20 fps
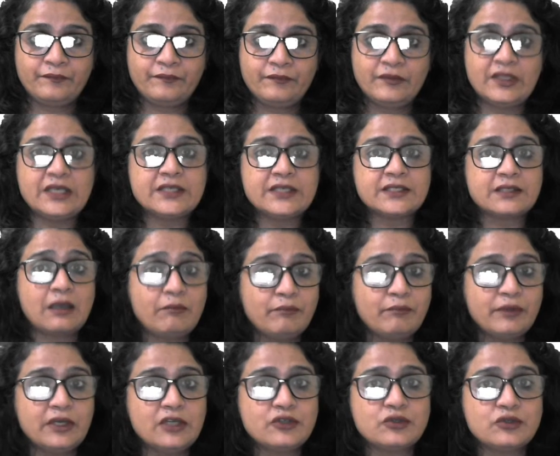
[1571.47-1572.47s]
These
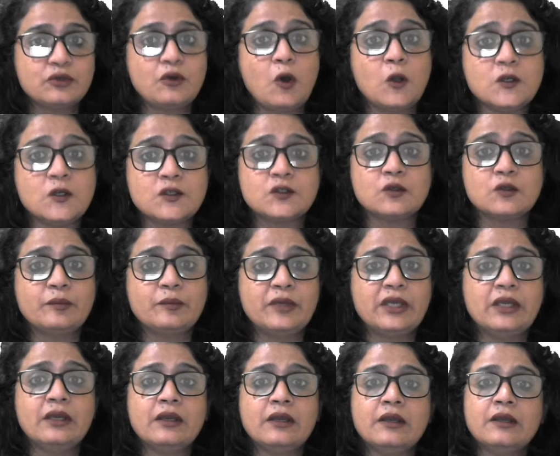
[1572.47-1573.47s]
companies should also be